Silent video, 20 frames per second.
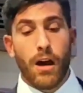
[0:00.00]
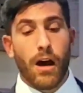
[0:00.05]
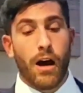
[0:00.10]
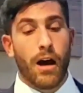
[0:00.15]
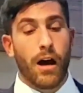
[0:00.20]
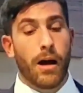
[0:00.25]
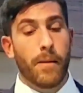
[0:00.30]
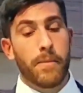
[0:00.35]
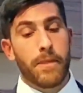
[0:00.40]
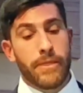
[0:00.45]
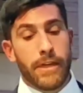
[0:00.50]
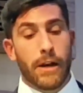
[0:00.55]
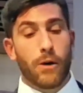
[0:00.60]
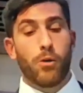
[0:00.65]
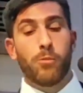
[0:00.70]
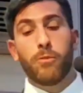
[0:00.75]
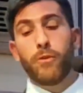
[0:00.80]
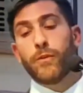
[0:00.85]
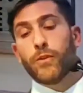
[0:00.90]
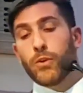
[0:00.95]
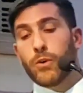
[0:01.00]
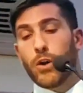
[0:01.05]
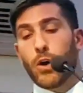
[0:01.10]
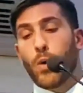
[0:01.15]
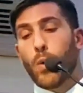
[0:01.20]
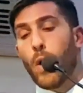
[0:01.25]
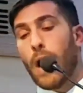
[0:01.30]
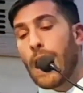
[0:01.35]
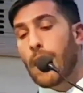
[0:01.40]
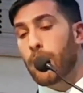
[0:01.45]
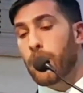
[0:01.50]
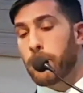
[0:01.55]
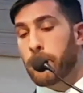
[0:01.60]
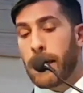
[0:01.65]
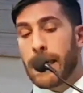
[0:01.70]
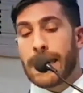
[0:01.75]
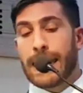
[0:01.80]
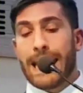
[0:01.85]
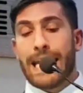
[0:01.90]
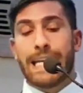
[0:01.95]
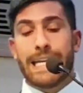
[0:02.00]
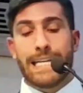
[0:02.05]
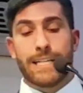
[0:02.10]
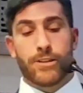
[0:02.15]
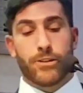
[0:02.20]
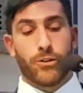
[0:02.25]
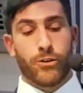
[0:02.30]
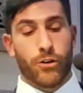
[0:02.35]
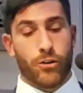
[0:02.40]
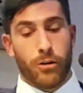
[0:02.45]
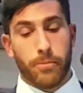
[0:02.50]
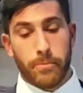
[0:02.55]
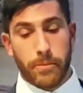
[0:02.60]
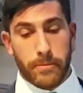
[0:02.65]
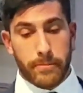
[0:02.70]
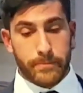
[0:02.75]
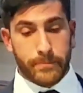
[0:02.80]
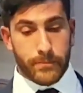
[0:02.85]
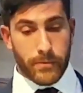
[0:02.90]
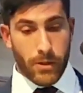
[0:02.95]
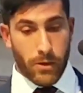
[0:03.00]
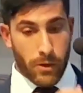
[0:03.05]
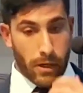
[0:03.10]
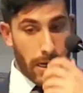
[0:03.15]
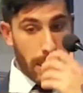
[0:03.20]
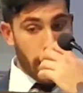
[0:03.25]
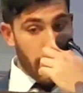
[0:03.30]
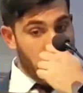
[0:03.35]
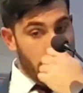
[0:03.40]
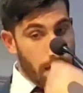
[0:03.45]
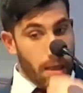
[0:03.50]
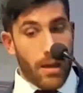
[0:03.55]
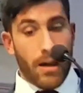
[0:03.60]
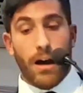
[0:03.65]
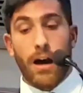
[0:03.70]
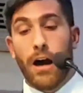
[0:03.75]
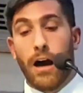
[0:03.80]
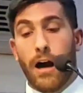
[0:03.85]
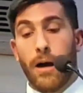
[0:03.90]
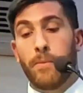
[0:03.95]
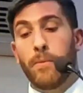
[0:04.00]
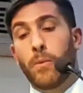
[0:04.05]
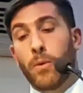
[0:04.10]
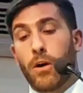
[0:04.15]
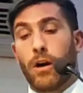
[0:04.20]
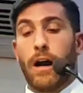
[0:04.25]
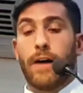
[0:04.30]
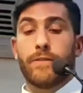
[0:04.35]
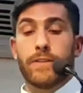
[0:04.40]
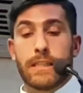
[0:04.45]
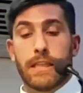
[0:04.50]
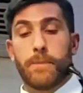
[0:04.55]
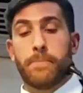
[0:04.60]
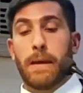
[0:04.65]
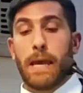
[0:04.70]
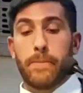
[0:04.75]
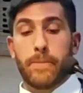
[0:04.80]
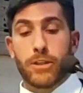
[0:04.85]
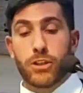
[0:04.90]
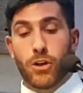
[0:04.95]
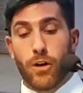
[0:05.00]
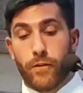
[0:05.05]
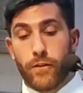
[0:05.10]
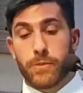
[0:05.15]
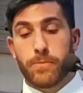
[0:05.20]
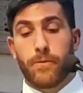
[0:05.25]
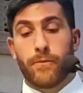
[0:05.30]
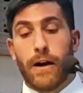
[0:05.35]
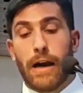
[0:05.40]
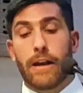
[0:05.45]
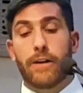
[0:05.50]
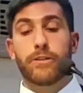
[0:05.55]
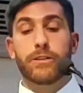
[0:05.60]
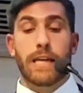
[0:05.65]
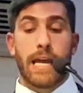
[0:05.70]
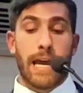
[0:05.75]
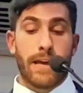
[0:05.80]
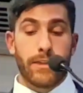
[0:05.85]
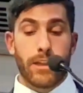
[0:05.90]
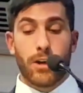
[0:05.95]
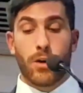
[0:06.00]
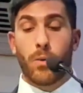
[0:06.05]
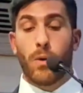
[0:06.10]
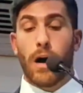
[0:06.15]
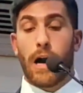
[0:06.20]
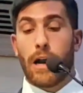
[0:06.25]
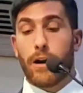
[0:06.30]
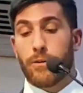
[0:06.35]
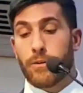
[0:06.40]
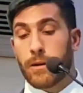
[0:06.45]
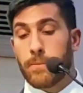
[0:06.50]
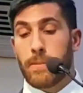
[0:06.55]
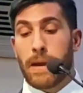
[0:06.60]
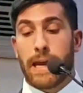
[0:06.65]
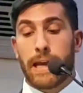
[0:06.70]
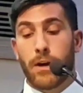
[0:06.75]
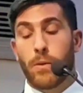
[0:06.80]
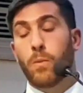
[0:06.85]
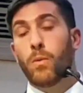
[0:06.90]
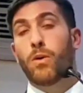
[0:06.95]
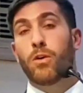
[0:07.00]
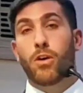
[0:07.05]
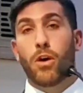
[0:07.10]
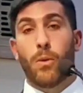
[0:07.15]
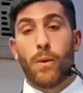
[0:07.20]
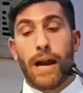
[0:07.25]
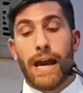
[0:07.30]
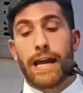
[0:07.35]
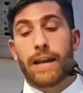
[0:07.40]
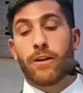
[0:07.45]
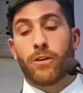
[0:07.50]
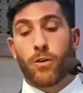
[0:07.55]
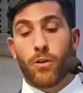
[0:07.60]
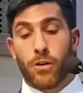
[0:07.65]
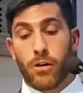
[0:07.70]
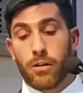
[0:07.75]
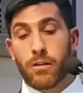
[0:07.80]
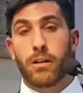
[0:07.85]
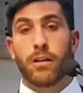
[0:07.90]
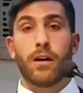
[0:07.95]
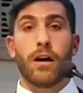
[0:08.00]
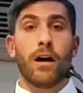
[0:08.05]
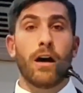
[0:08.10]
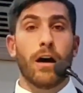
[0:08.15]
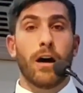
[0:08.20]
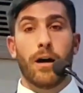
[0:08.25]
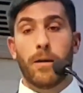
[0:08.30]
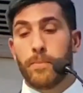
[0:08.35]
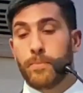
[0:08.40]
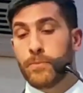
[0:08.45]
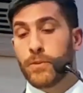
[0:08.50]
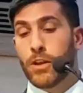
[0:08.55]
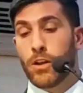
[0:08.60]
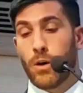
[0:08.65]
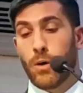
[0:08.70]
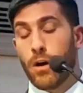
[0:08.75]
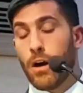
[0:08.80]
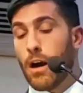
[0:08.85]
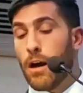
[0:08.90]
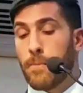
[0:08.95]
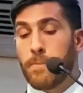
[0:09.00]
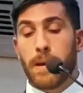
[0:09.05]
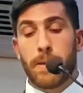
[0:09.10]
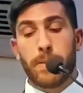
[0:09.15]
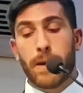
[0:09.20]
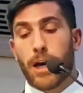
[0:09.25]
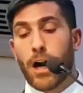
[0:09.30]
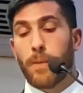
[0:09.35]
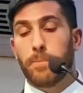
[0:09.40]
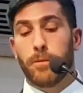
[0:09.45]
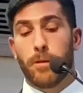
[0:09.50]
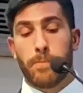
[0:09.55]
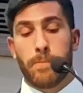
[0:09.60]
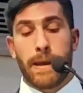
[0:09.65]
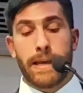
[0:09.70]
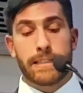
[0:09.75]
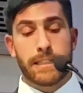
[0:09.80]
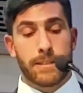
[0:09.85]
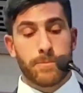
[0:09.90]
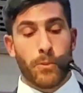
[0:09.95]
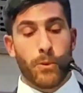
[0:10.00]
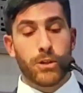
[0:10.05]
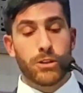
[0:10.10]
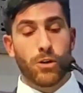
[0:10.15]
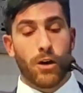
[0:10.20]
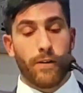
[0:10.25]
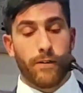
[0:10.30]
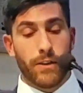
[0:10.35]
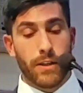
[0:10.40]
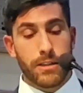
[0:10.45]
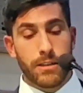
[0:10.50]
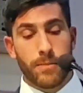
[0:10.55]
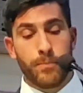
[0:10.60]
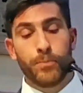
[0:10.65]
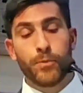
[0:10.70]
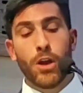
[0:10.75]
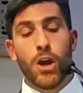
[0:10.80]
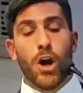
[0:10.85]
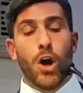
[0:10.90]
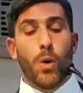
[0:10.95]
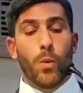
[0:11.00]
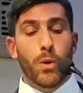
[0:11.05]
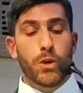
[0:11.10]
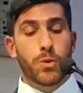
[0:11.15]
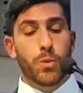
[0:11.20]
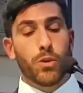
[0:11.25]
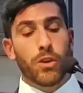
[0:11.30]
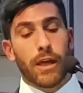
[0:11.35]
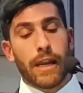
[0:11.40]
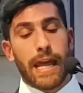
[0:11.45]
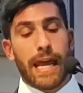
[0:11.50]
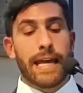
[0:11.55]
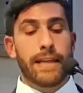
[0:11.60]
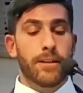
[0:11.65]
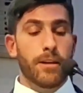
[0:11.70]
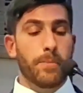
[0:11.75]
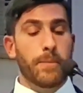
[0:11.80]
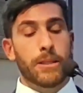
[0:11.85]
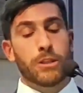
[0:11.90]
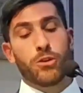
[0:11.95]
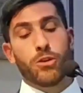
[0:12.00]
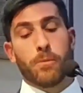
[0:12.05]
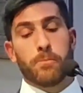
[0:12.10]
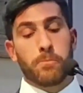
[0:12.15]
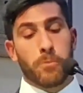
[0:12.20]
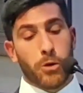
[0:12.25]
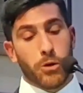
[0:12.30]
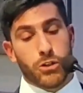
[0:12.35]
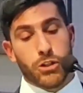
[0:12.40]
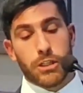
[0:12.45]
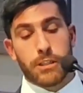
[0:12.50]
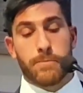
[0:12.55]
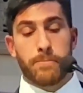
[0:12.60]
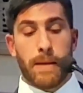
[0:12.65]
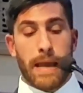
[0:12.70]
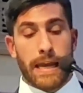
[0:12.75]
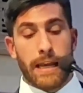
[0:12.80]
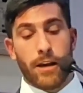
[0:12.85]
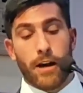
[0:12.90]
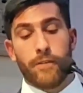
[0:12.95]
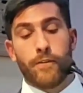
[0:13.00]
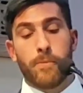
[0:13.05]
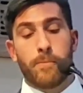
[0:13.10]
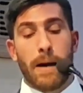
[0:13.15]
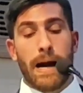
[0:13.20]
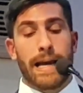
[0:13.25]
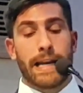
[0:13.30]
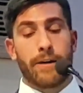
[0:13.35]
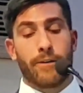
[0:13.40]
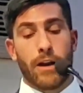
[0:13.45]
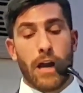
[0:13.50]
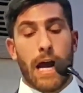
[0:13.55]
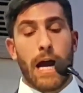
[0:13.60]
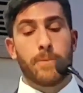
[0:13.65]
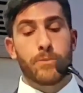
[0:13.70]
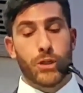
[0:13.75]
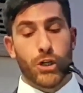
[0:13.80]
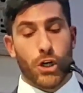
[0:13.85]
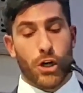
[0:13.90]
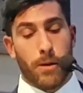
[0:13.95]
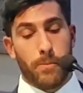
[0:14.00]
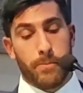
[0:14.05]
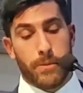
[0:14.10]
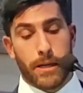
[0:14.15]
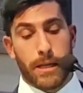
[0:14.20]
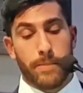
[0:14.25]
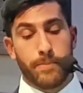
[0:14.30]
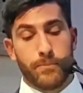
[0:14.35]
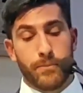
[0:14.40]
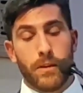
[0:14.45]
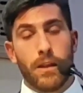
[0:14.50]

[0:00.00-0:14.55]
Um, then we'll move to an acquiring bank in Eastern Europe, okay? Um, where obviously the payment service providers and the acquiring bank will go ahead and earn, um, you know, maybe a couple of basis points off this, which will then end up into the merchant's bank of a binary option company.